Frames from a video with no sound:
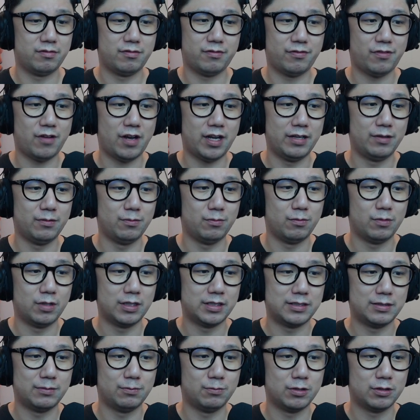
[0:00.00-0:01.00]
find what,
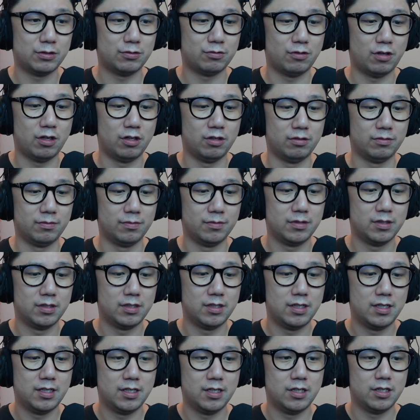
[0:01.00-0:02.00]
what's wrong.
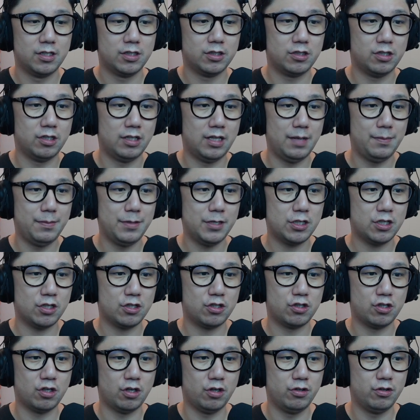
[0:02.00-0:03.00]
So let me just
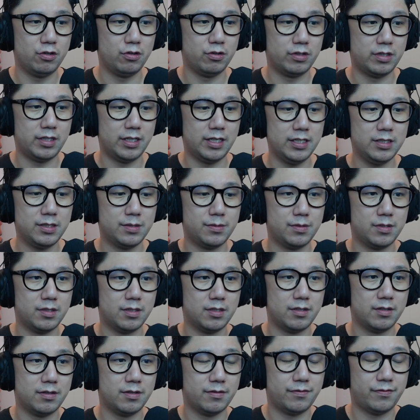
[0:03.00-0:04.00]
show you this
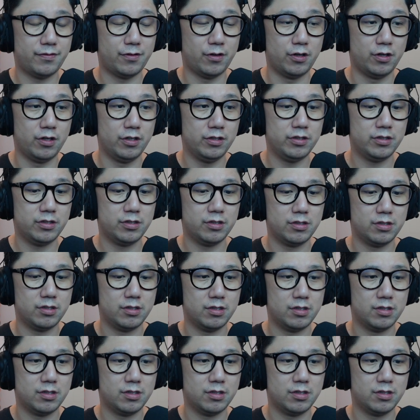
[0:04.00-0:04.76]
first.